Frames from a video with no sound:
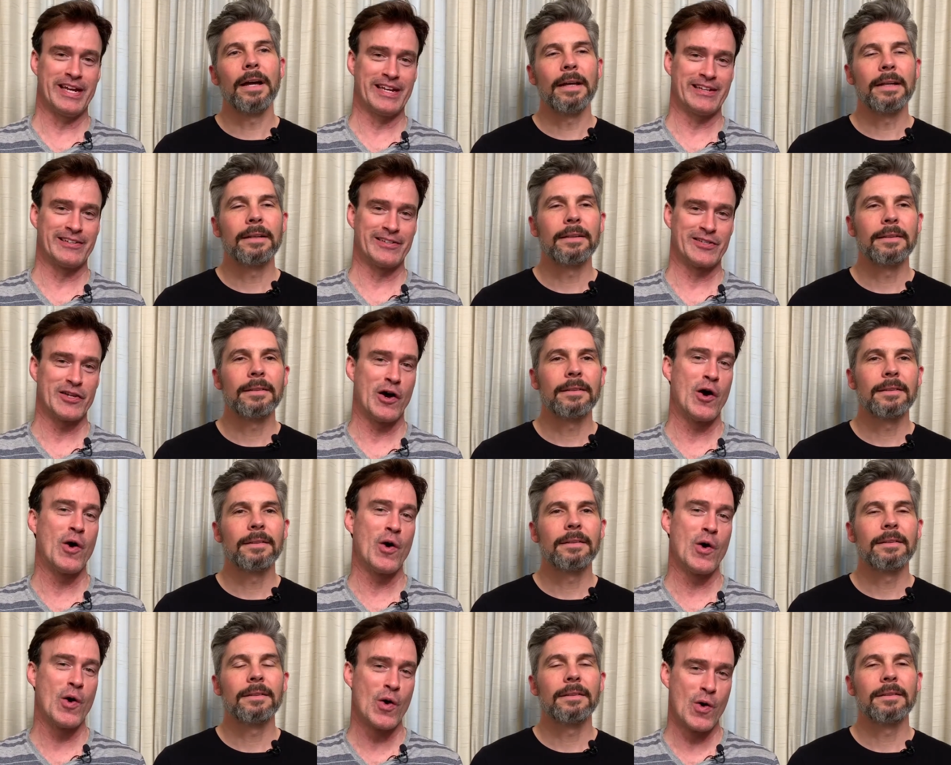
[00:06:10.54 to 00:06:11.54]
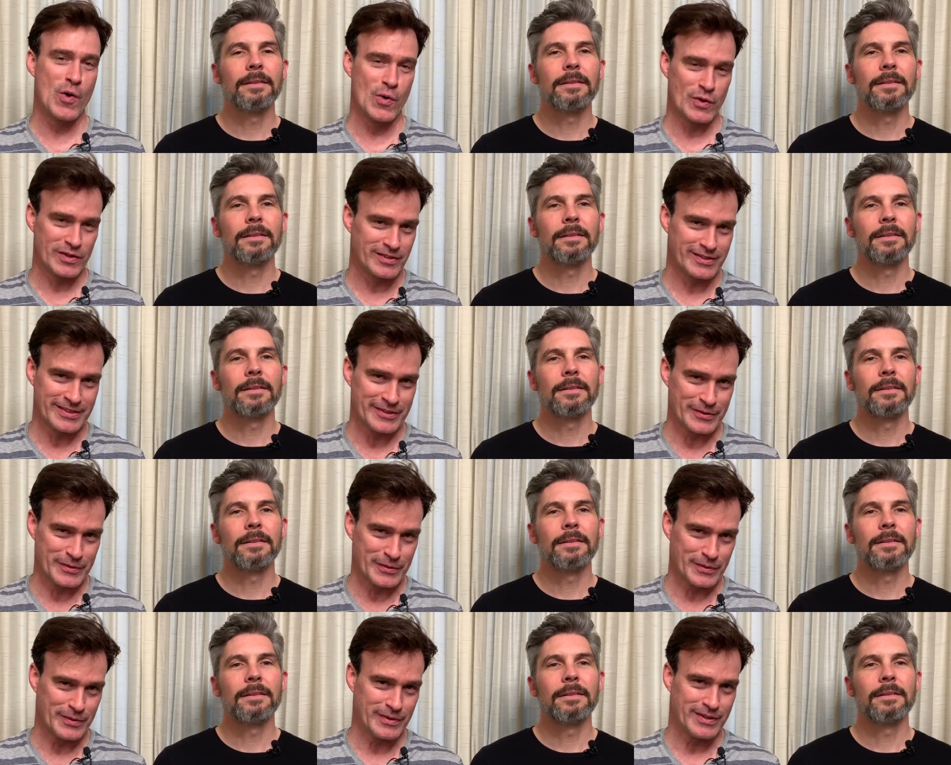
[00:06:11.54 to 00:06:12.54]
Speaker 1: we can totally
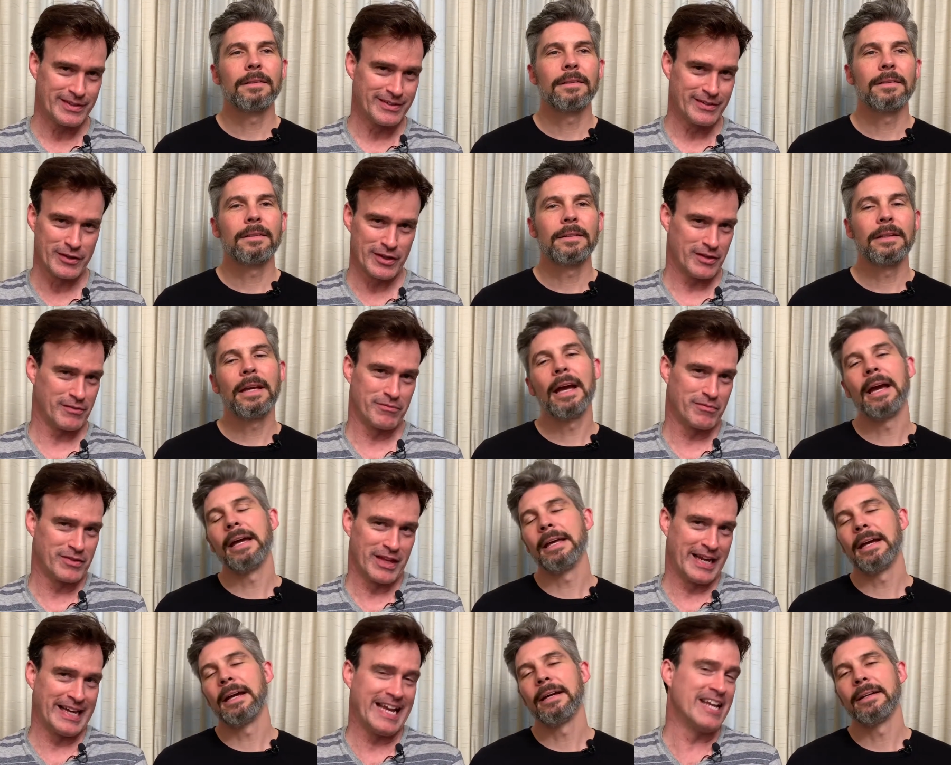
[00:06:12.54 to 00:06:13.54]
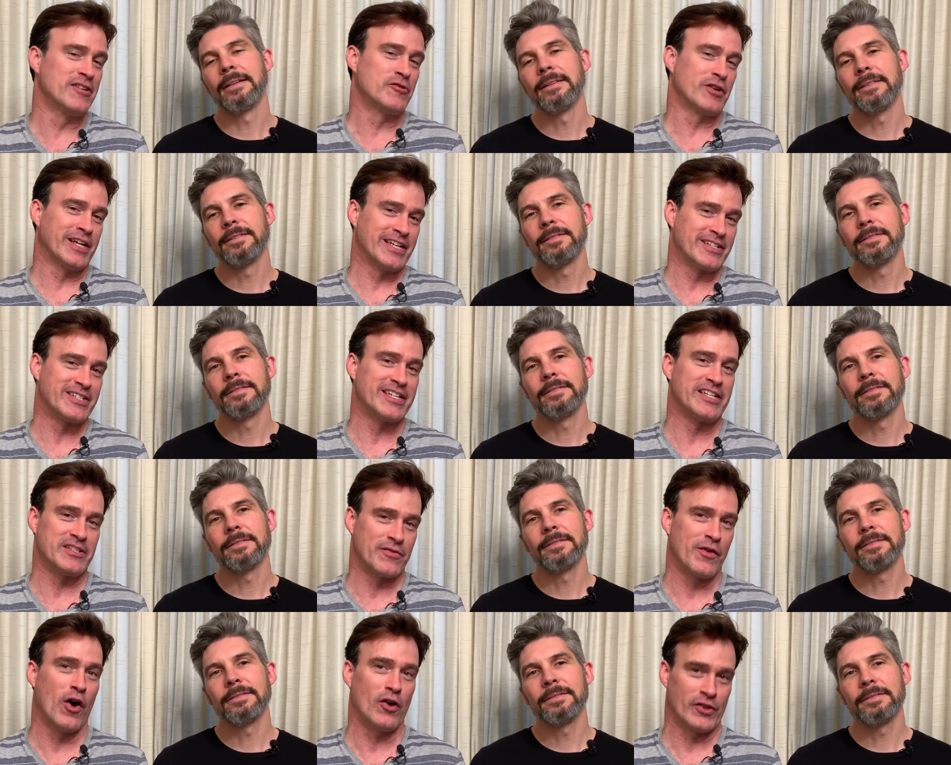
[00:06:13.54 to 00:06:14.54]
do the yeah, like yeah. intricacies
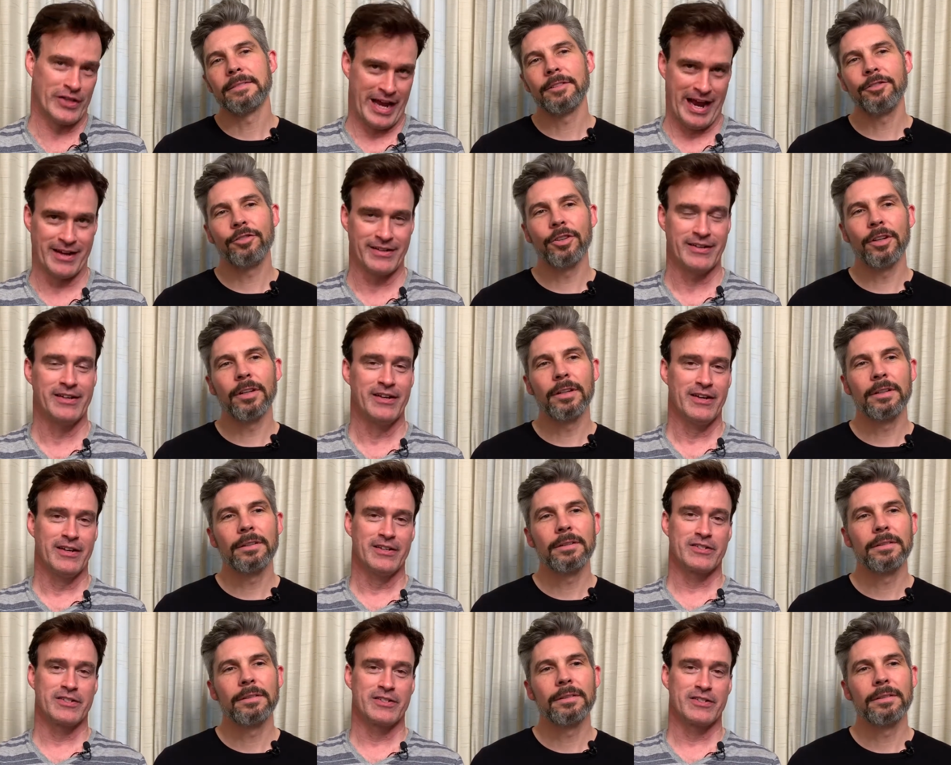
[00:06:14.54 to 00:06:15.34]
of all that. Sure.